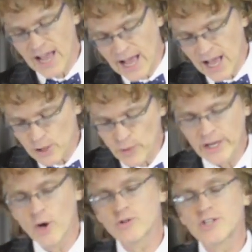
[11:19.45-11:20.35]
God.
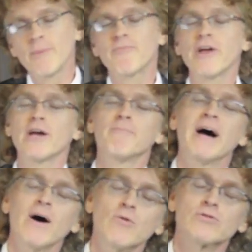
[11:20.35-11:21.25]
We know something
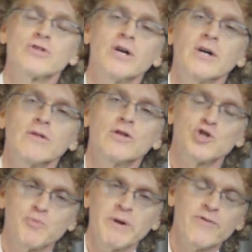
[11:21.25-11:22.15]
about
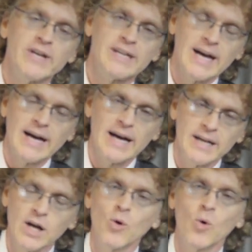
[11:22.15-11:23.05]
the Spirit
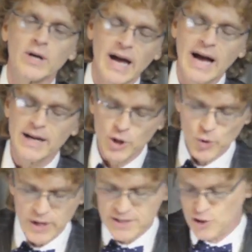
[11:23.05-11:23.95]
God or God
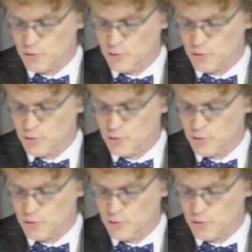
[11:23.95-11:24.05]
who is a